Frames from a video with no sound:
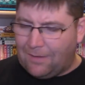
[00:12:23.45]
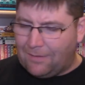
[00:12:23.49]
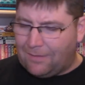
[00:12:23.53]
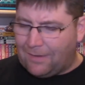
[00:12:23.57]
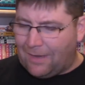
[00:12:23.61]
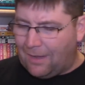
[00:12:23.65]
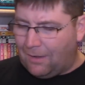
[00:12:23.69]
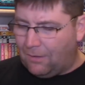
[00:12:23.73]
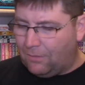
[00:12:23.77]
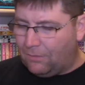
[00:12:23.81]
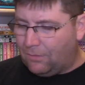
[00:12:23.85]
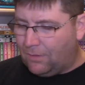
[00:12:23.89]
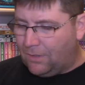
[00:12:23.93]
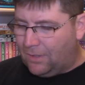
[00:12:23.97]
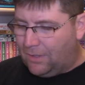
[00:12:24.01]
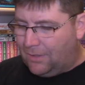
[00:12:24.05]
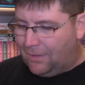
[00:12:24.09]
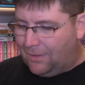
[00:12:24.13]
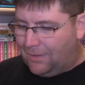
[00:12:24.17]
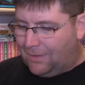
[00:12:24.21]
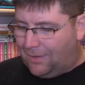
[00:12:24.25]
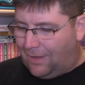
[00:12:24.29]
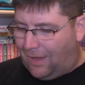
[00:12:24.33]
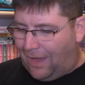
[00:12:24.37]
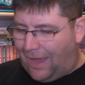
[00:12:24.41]
Now,
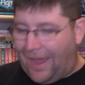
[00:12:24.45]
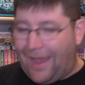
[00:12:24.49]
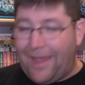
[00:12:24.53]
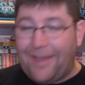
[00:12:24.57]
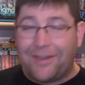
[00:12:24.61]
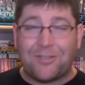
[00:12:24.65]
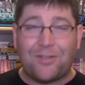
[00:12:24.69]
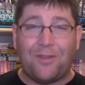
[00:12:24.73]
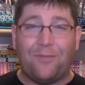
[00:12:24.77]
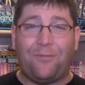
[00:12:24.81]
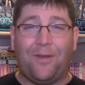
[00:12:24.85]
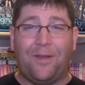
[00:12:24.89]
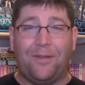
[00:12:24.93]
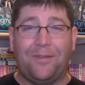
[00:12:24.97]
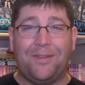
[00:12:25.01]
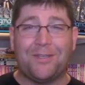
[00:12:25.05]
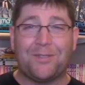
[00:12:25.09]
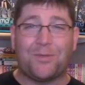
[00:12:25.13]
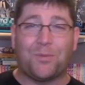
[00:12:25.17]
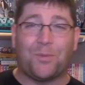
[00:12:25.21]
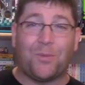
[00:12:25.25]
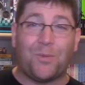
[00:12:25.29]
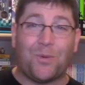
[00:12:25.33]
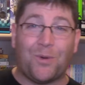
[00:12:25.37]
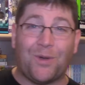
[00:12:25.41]
I actually found
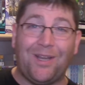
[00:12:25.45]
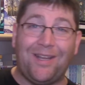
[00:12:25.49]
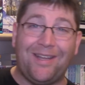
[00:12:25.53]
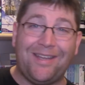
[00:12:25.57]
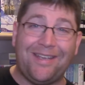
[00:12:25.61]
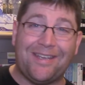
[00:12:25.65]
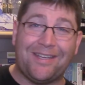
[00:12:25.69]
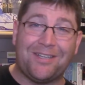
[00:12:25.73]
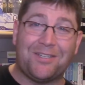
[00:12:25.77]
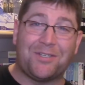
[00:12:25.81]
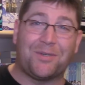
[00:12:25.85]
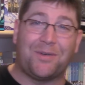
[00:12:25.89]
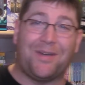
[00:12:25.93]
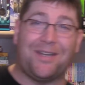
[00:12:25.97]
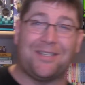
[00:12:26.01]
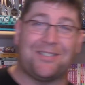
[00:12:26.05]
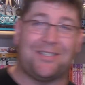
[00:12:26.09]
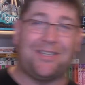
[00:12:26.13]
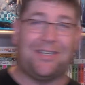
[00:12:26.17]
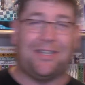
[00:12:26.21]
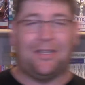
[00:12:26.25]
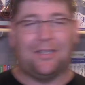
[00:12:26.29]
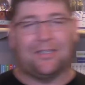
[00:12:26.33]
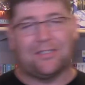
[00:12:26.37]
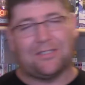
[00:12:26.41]
this really
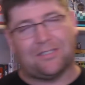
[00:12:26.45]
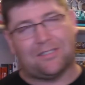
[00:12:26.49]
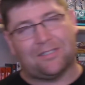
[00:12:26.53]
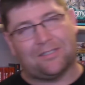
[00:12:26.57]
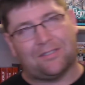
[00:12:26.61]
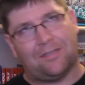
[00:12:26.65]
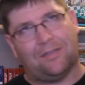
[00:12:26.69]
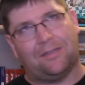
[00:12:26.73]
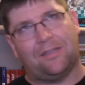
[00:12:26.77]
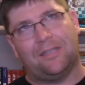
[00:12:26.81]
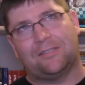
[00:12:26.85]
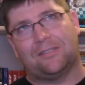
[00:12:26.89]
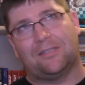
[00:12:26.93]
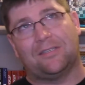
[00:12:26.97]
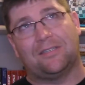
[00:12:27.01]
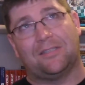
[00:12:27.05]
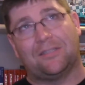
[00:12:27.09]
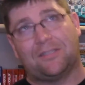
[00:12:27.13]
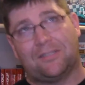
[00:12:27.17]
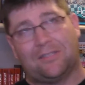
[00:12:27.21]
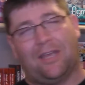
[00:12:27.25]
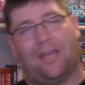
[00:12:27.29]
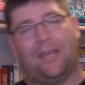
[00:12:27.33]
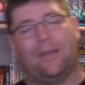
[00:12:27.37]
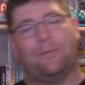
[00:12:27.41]
interesting. It's just, this is a
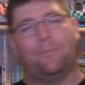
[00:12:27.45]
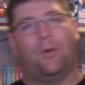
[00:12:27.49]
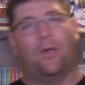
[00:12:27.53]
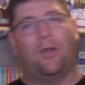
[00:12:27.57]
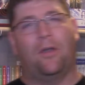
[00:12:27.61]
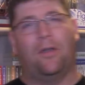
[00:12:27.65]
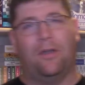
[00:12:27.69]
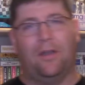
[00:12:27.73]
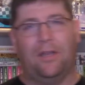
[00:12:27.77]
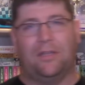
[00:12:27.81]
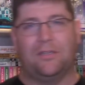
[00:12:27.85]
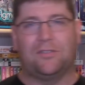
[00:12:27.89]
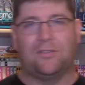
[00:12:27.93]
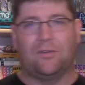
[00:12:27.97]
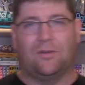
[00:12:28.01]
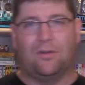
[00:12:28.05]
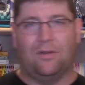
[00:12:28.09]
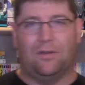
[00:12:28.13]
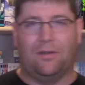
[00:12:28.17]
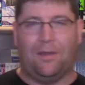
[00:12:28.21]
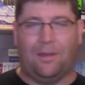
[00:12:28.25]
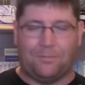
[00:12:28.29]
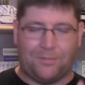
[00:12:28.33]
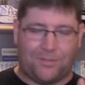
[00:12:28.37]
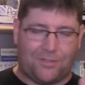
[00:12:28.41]
sidebar, and I
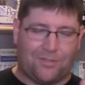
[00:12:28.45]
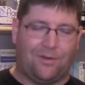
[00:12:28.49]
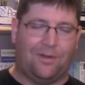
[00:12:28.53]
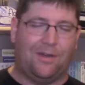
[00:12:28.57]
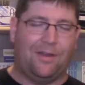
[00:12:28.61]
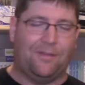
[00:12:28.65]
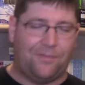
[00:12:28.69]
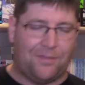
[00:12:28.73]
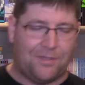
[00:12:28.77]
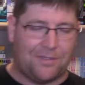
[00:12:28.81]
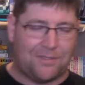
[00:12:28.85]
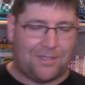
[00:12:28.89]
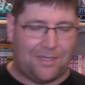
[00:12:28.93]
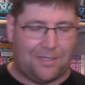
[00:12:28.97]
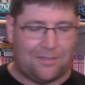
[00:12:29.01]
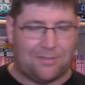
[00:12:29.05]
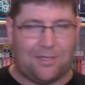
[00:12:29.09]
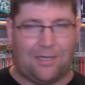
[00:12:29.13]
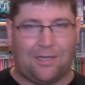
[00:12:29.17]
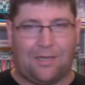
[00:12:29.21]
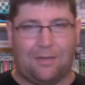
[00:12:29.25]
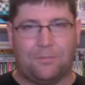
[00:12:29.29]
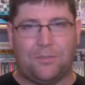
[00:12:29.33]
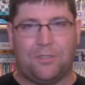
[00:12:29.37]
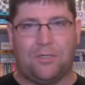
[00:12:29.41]
sort of, I'm sorry if this sounds
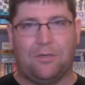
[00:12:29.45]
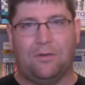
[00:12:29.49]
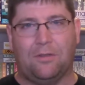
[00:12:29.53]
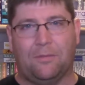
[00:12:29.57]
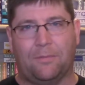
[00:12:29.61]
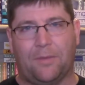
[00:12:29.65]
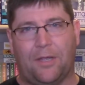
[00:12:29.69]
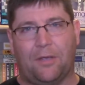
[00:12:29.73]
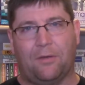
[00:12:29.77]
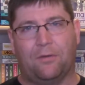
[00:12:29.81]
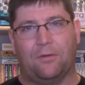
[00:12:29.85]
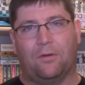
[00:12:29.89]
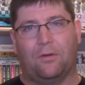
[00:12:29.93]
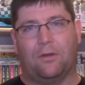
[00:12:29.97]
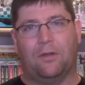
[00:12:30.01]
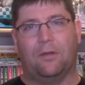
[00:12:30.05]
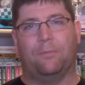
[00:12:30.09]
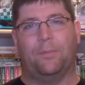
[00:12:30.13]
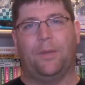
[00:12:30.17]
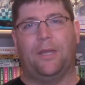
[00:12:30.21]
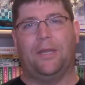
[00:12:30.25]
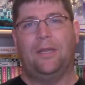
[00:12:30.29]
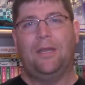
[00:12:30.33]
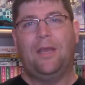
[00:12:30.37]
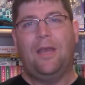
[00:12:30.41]
like I'm tooting my own horn,
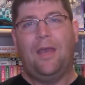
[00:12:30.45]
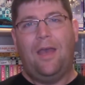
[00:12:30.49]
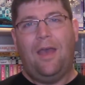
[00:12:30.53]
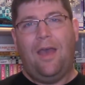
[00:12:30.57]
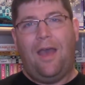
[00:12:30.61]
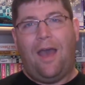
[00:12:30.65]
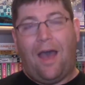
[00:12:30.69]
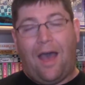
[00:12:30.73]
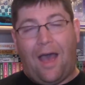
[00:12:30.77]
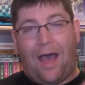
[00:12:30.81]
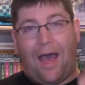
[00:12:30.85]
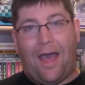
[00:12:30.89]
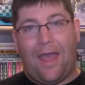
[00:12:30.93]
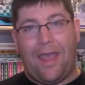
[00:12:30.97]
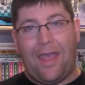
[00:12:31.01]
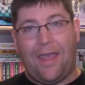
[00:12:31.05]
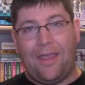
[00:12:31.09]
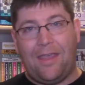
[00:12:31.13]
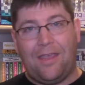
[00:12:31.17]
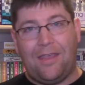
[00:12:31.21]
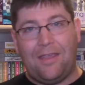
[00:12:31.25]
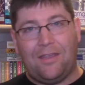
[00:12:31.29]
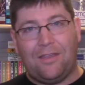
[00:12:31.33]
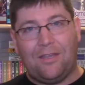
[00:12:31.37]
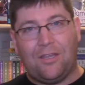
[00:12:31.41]
but
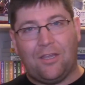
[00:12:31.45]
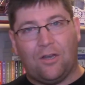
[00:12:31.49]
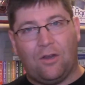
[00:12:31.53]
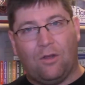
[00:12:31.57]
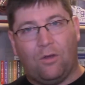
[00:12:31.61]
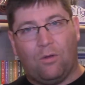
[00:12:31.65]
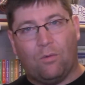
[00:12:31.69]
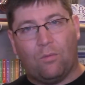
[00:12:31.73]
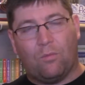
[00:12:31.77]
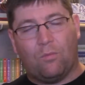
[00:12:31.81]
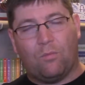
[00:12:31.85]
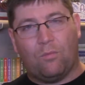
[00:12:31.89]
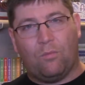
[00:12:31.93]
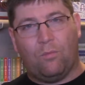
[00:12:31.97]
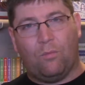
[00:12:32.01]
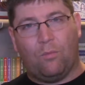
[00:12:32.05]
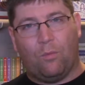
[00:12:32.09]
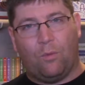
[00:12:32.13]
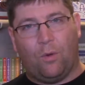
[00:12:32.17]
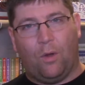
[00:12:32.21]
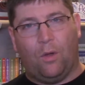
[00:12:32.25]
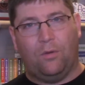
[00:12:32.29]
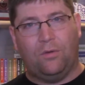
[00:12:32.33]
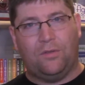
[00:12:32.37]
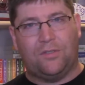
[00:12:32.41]
I you know
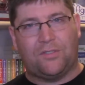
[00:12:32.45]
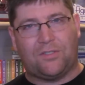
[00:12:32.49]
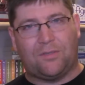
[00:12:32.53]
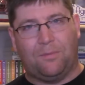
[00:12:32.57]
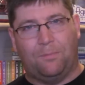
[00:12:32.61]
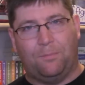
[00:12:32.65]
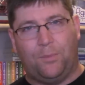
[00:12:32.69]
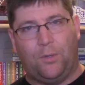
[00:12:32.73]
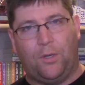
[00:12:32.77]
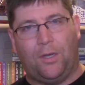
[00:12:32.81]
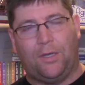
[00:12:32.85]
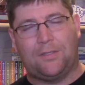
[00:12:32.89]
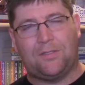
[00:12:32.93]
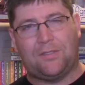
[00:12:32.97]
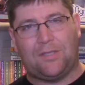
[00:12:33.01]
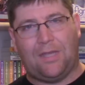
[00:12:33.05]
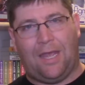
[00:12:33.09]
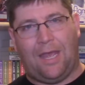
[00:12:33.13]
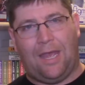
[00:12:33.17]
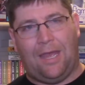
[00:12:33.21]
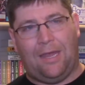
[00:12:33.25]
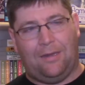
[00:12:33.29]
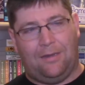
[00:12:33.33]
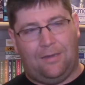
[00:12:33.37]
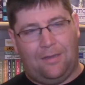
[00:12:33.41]
wrote some books,
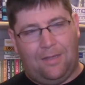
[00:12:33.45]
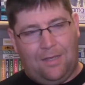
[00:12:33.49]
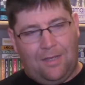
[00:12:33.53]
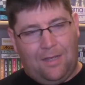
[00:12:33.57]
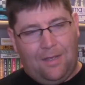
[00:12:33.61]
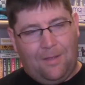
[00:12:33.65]
and